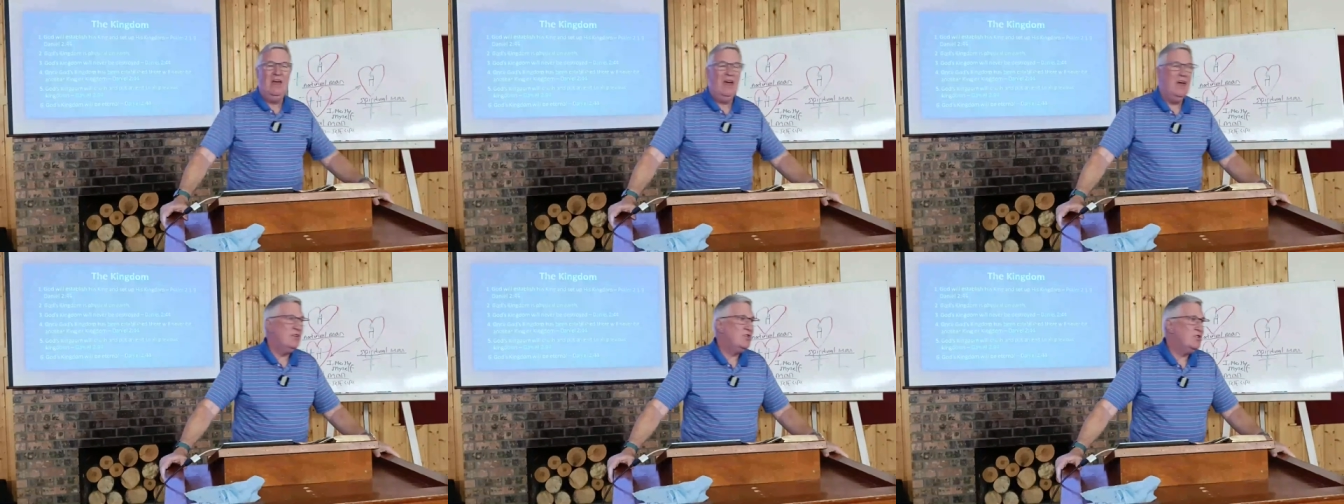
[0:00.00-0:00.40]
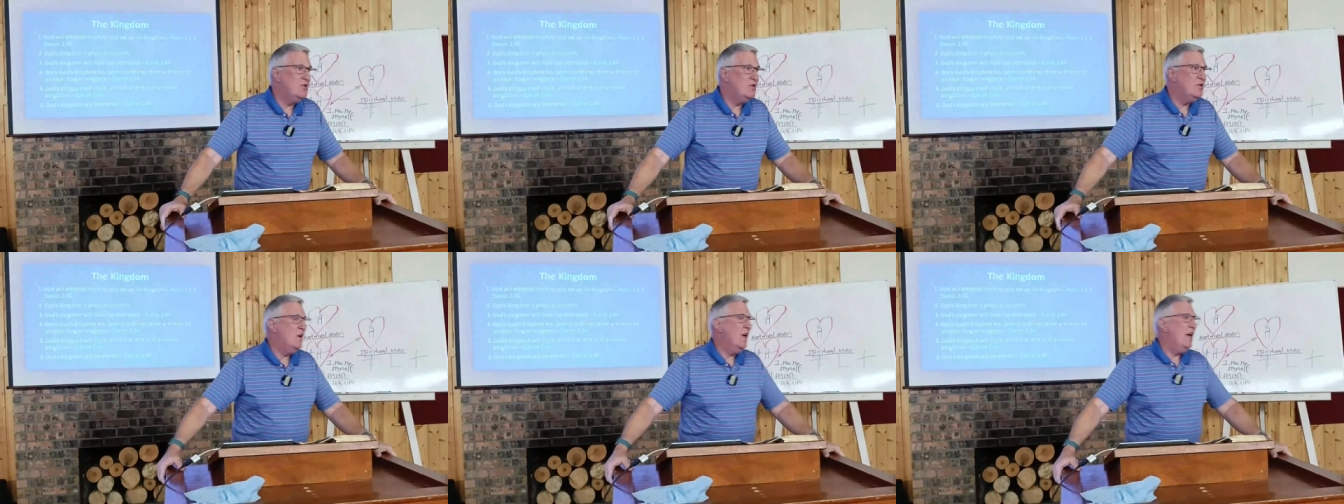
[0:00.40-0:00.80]
And
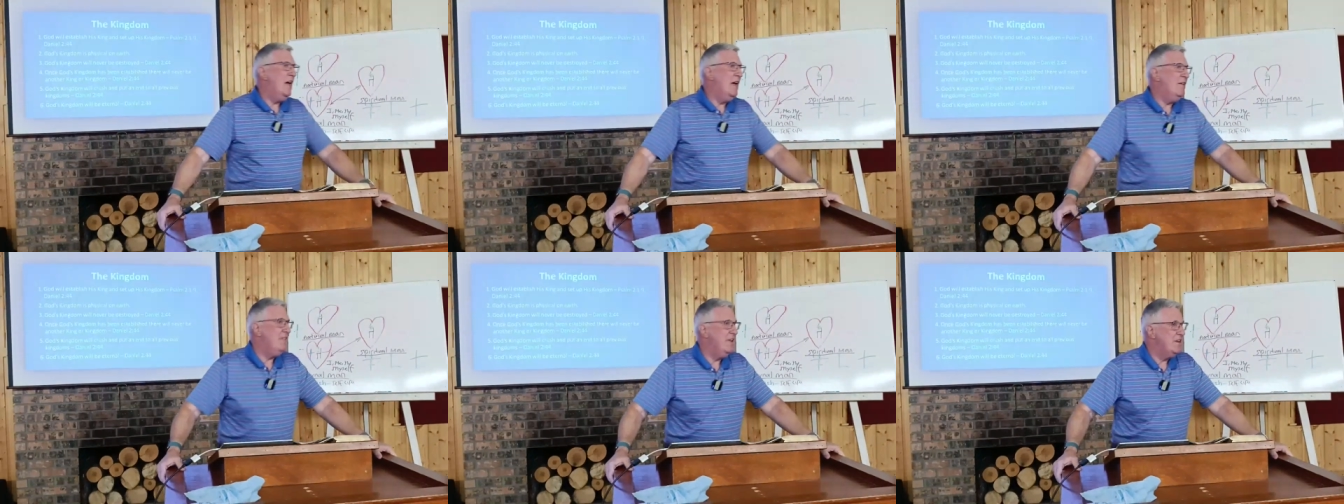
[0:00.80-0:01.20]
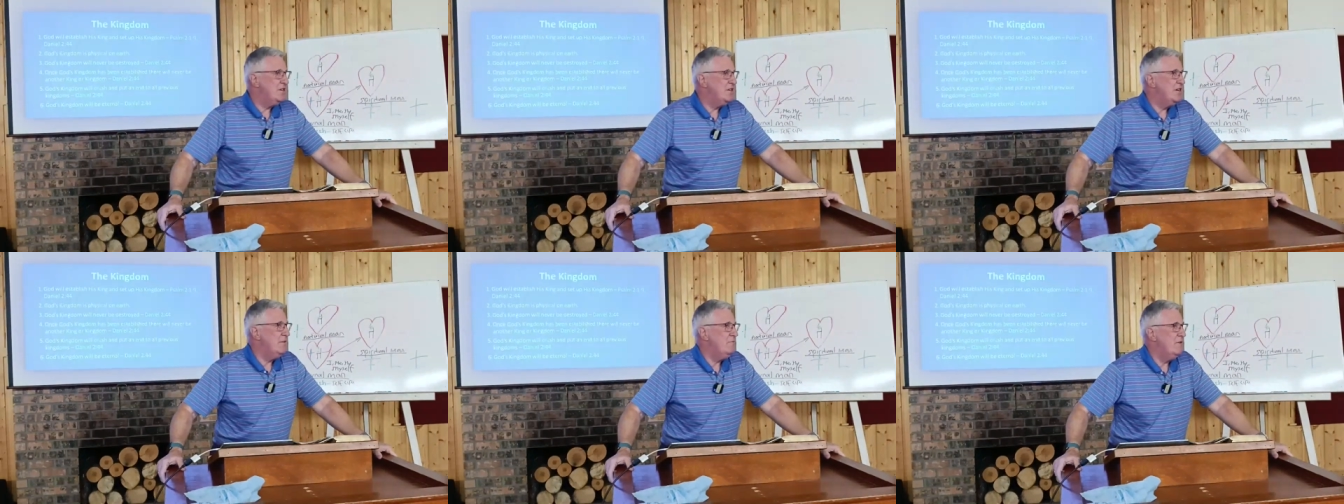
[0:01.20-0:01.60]
so
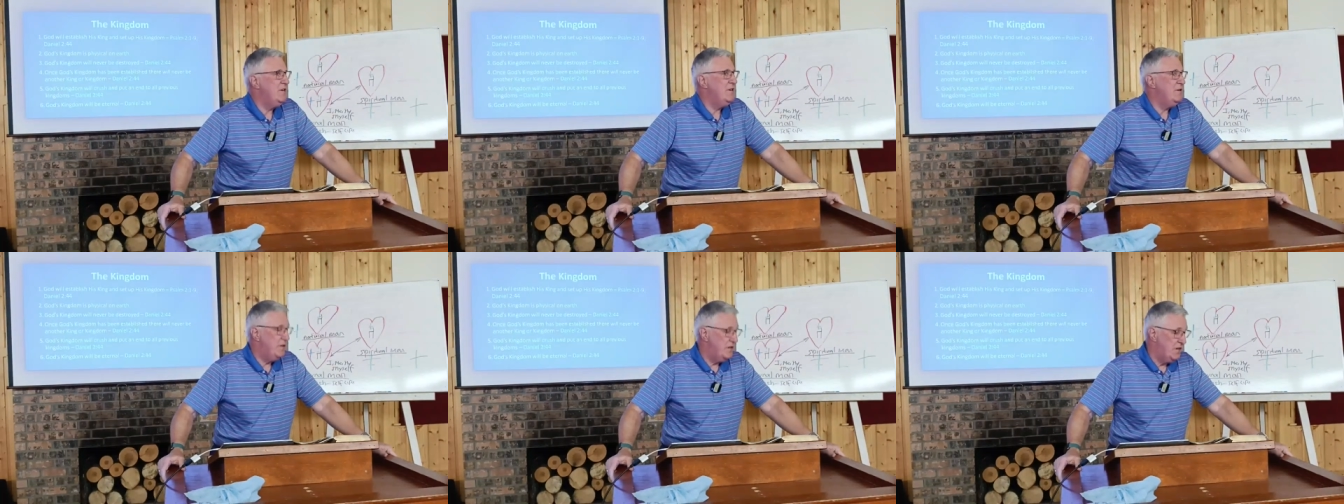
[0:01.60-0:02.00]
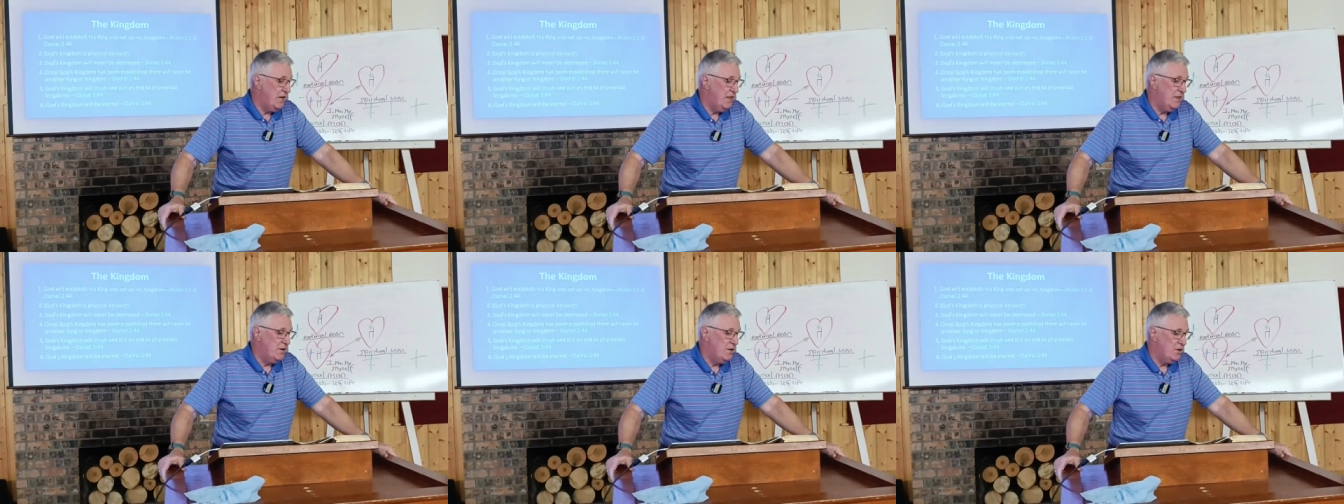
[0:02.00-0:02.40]
eventually, when you
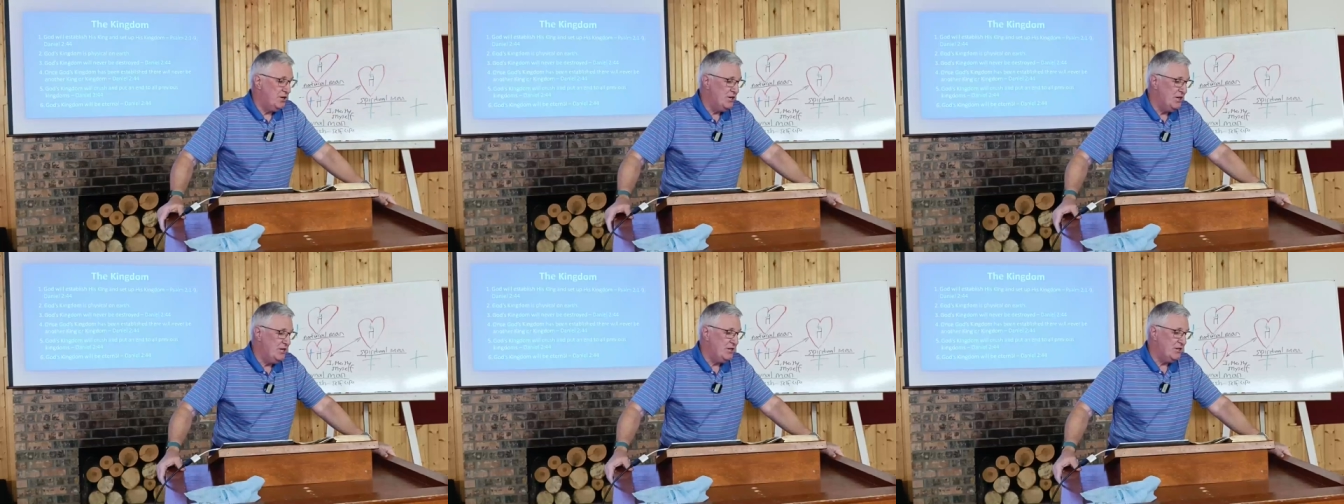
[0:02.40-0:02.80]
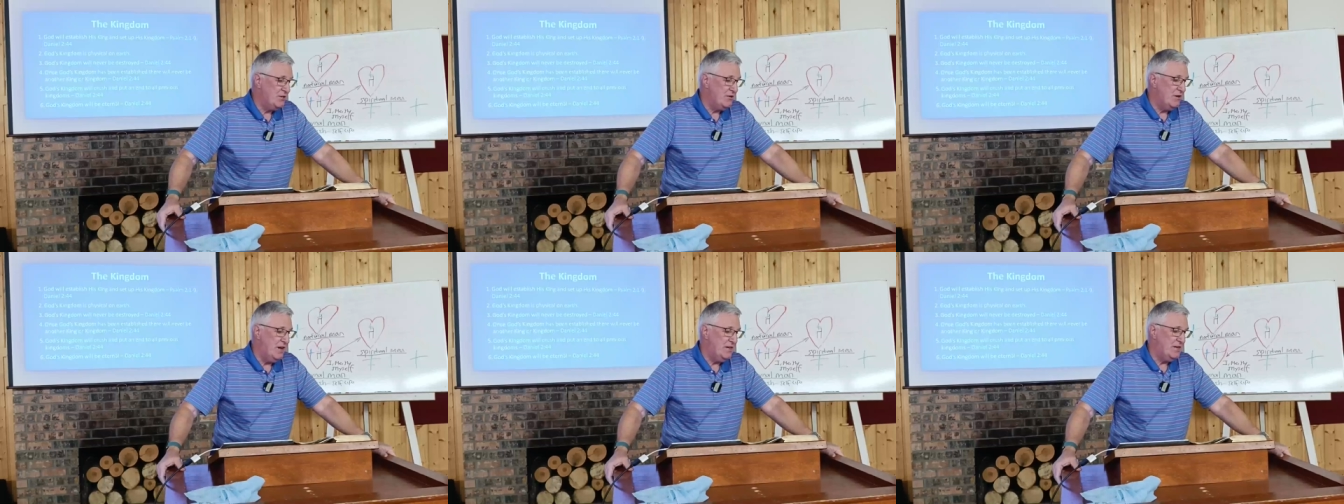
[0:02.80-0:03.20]
see the Lord Jesus
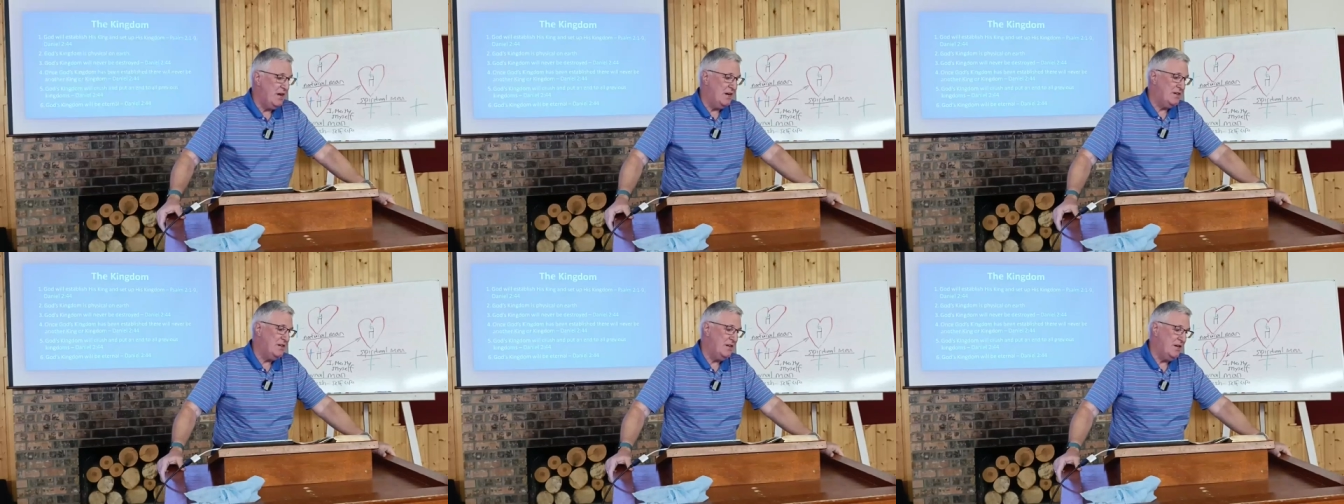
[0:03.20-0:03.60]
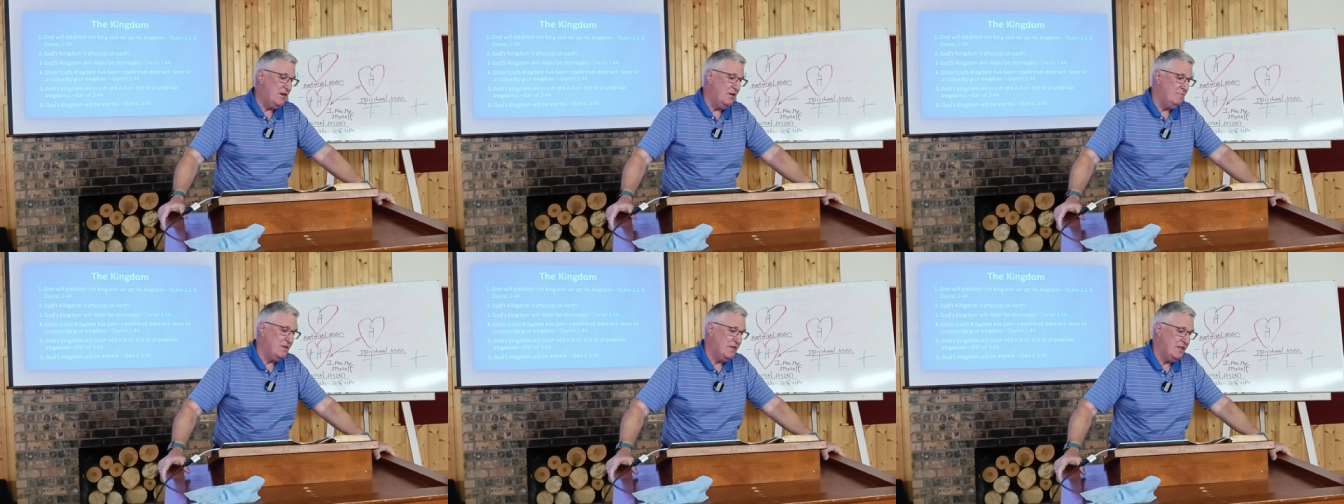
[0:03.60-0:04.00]
Christ actually
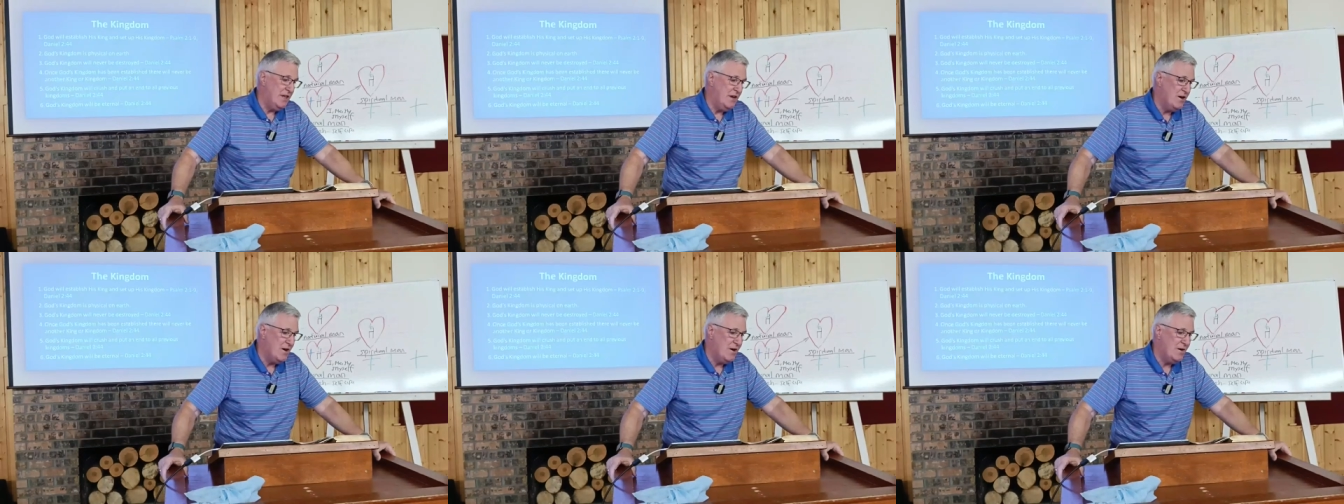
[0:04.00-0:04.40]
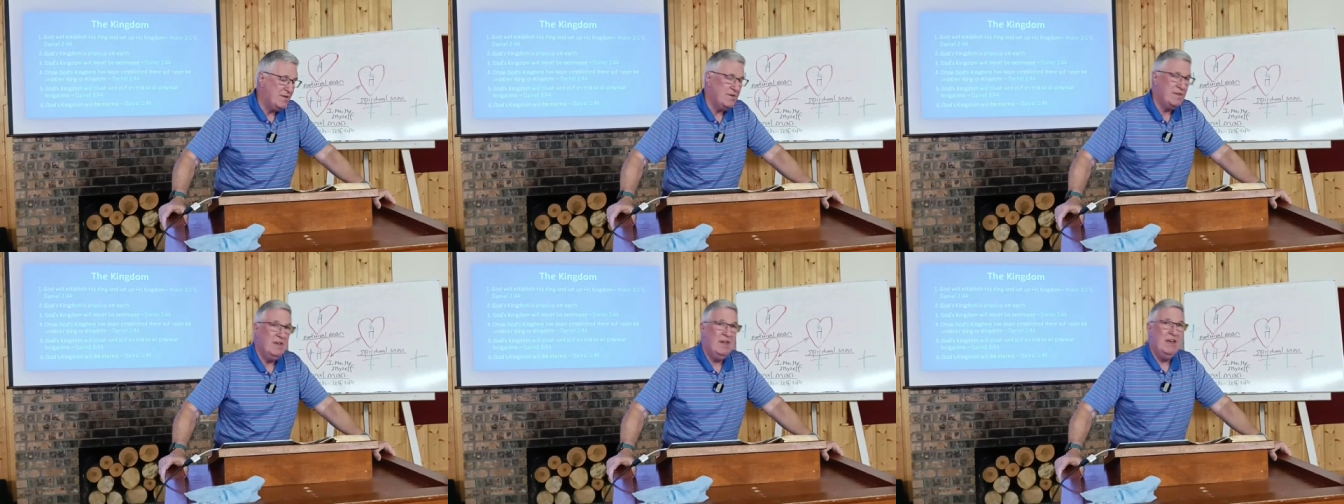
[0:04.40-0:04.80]
come to the
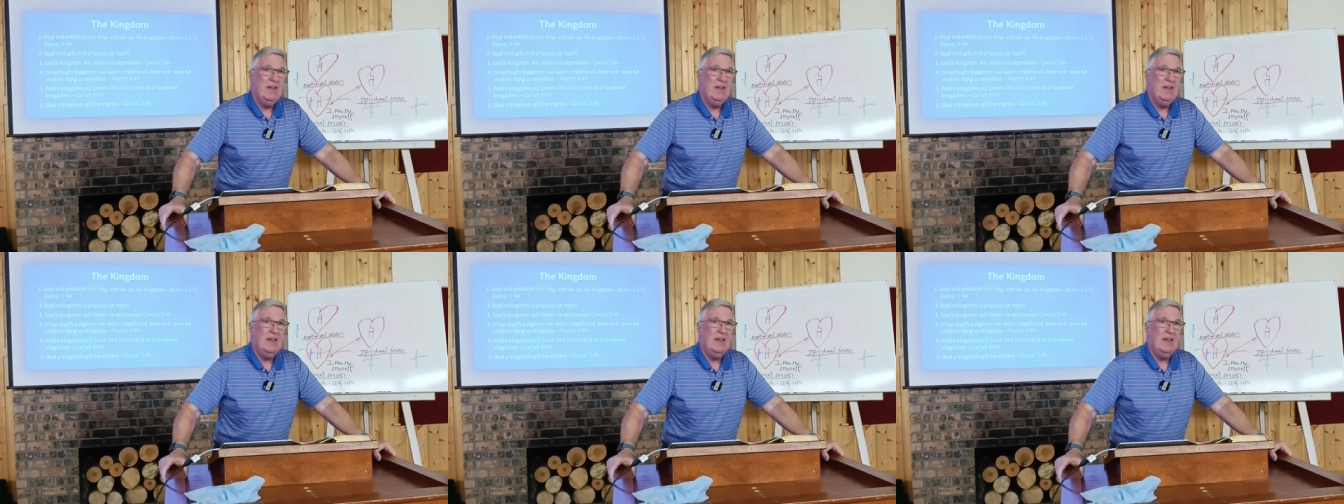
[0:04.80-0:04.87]
earth,